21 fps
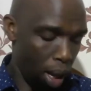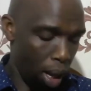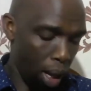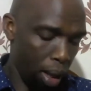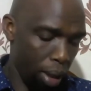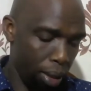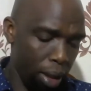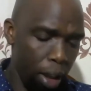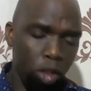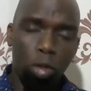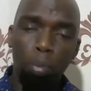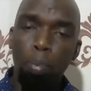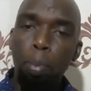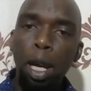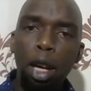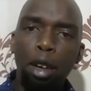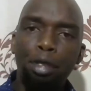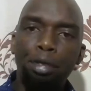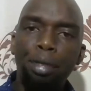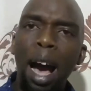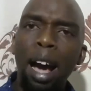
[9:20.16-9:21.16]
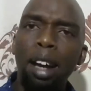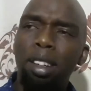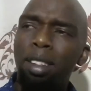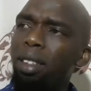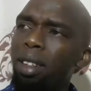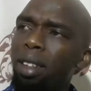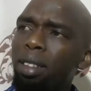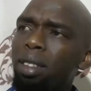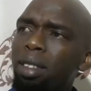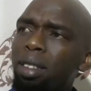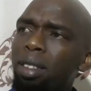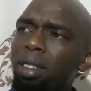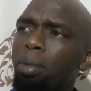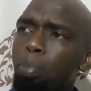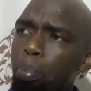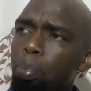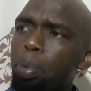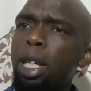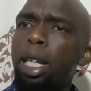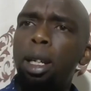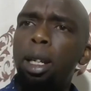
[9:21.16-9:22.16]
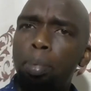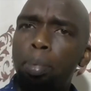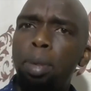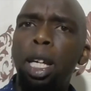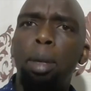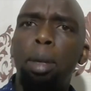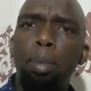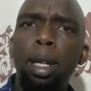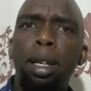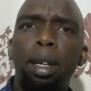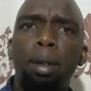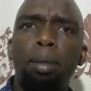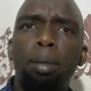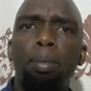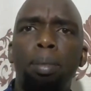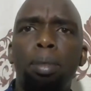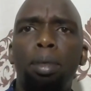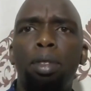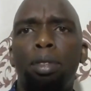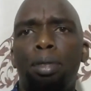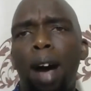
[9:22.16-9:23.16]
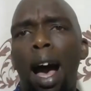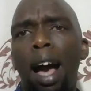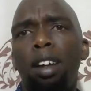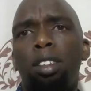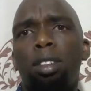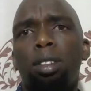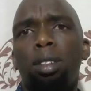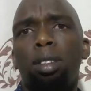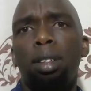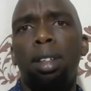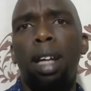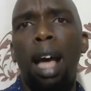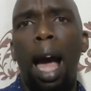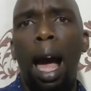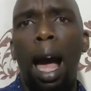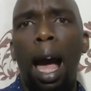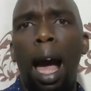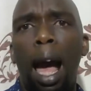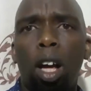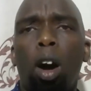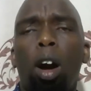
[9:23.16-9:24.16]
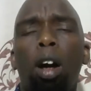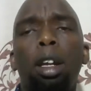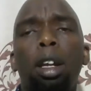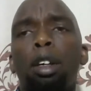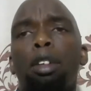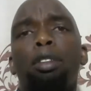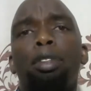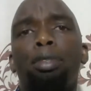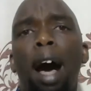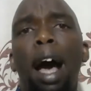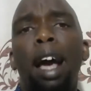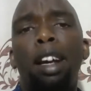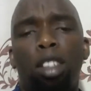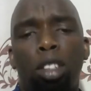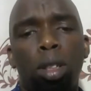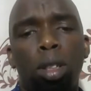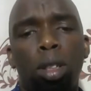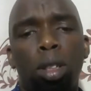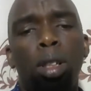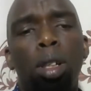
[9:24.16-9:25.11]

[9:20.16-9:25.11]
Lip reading: This big fight, the iconic fight,